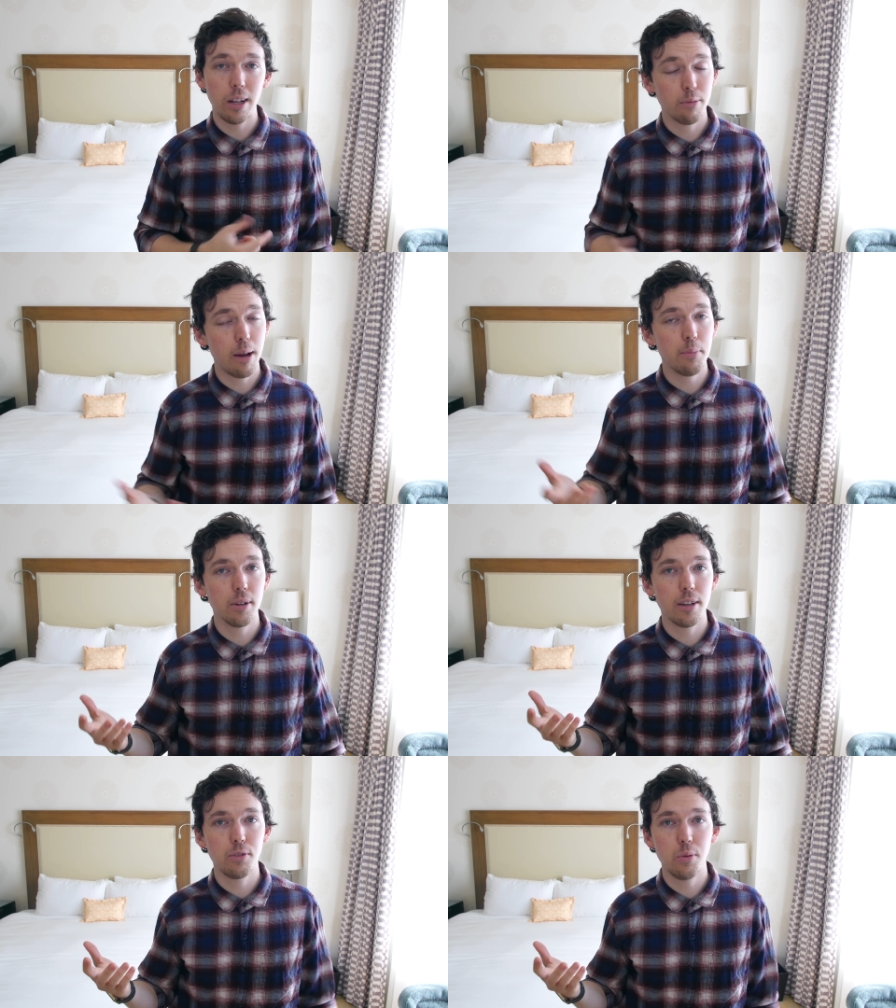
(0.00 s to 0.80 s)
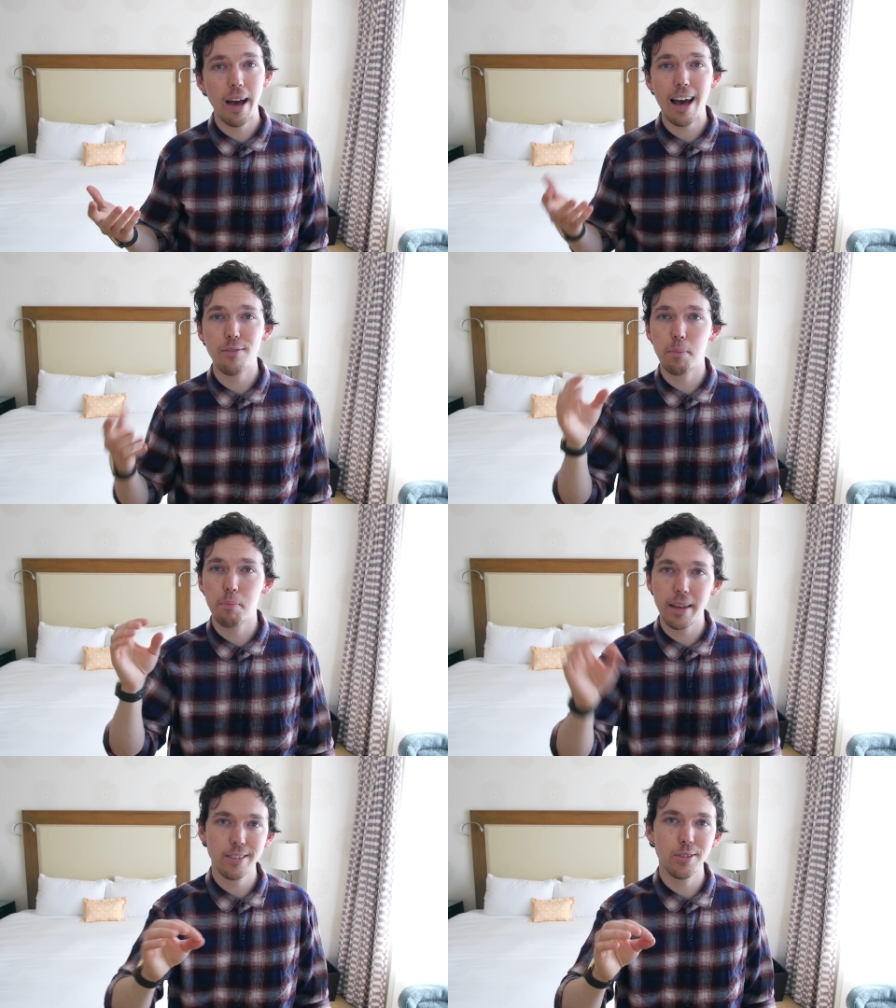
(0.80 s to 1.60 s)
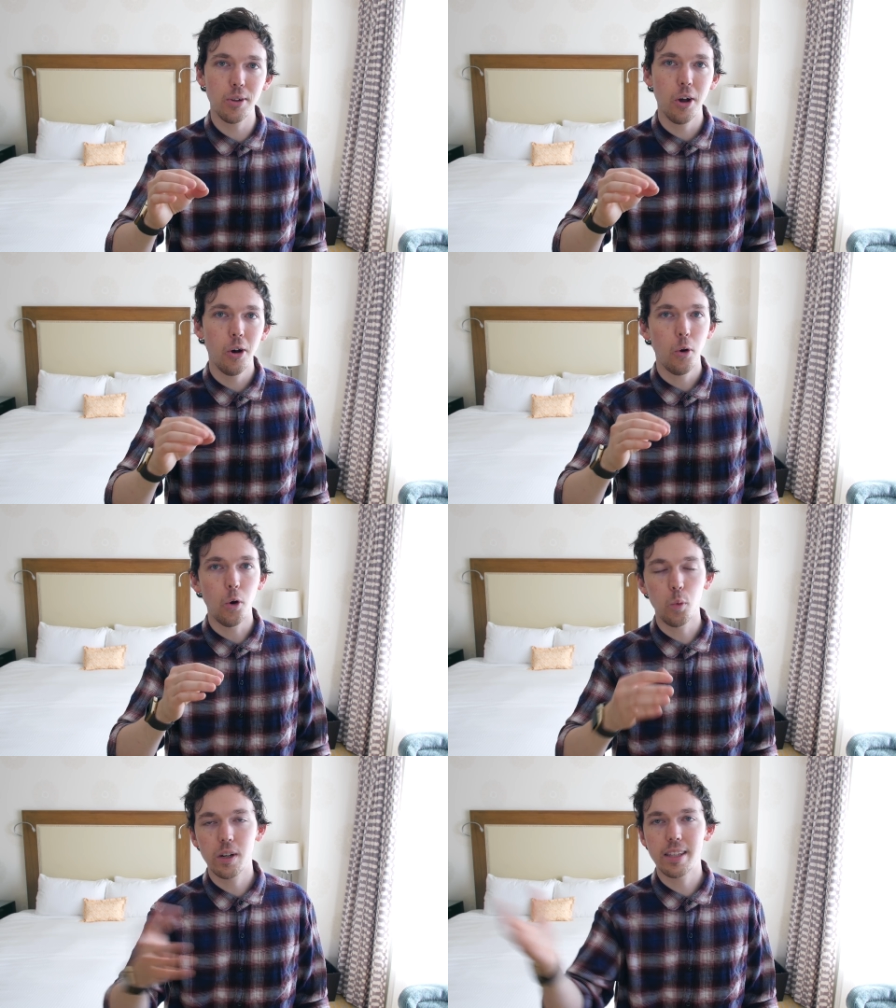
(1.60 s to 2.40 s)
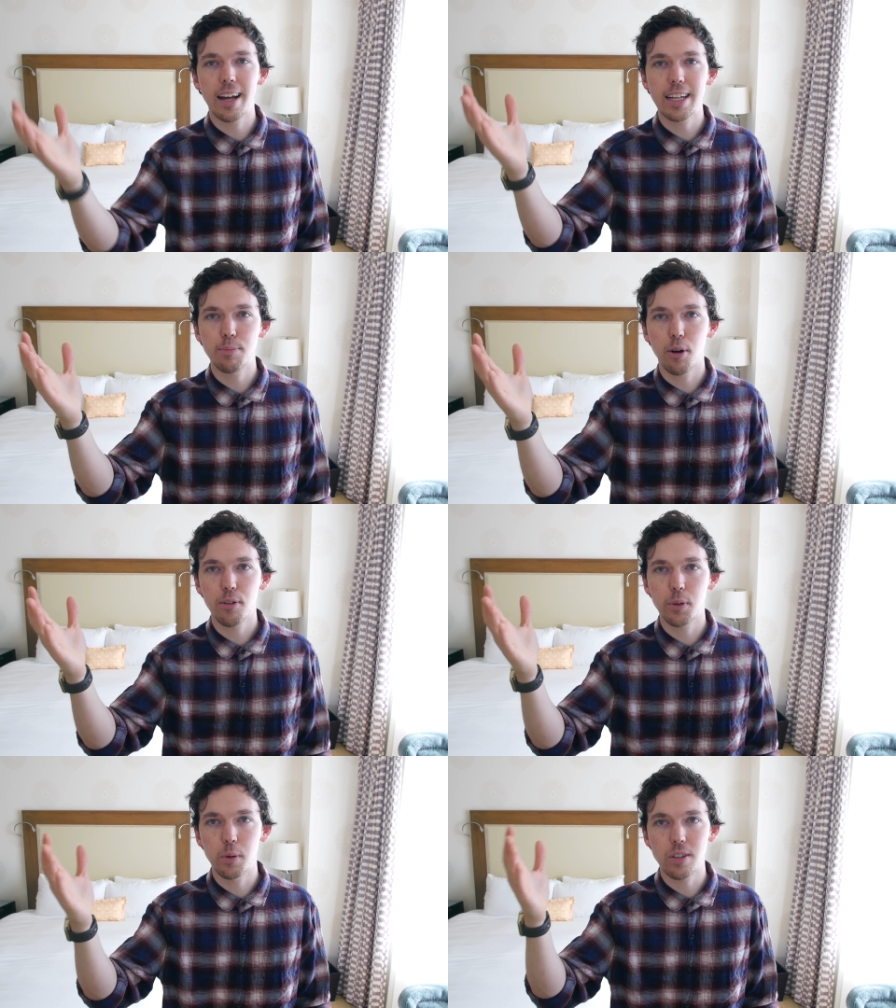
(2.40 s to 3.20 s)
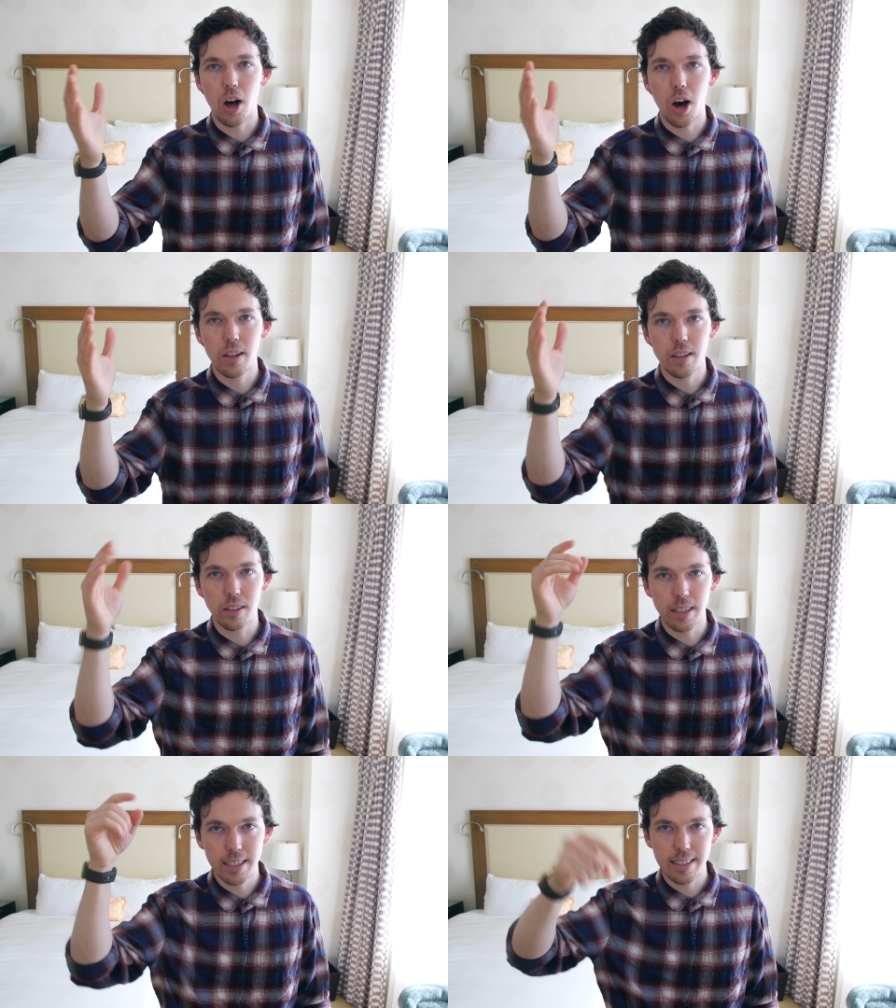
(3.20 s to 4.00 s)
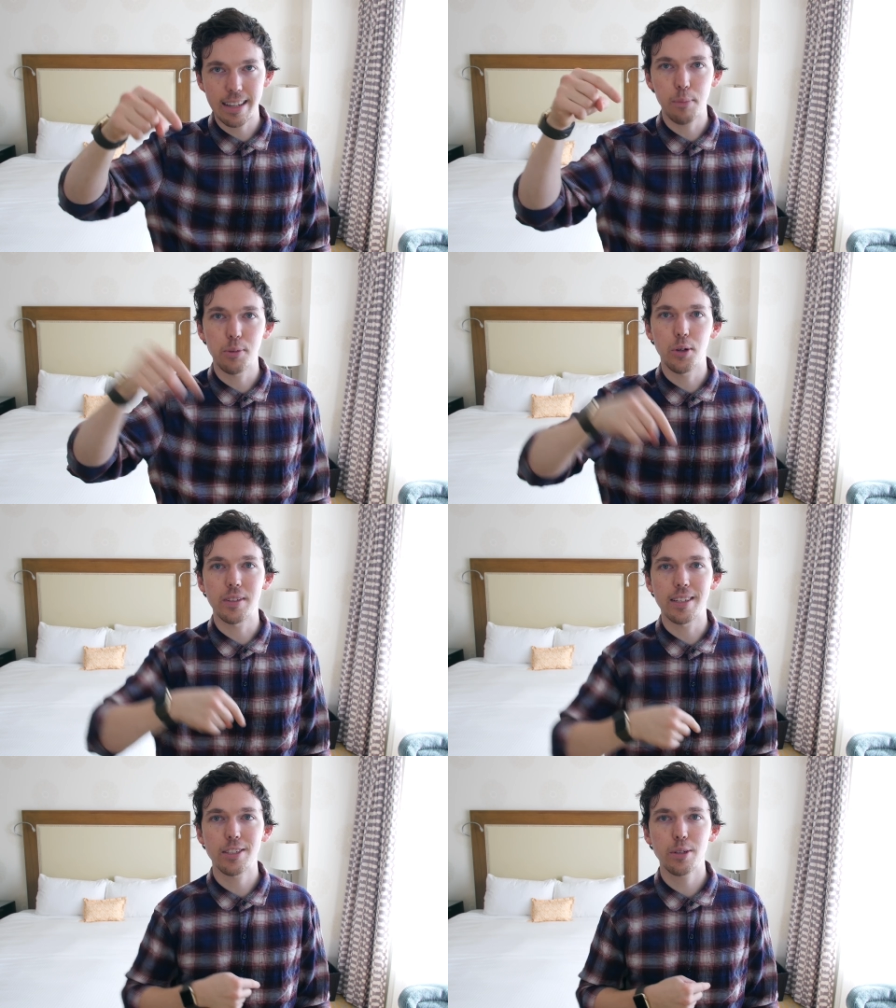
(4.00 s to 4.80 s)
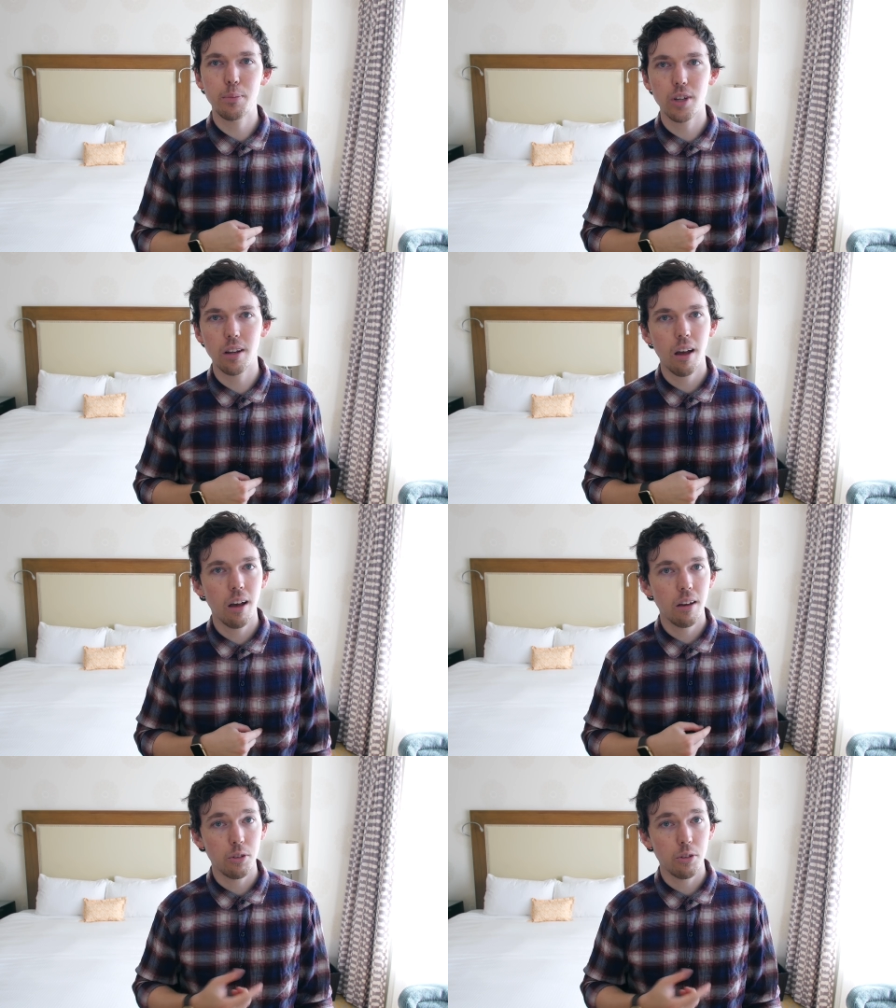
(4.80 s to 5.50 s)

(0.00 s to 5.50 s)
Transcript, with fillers: And remember, if you have a Pixel or one of the nine smartphones on the list down below in the description,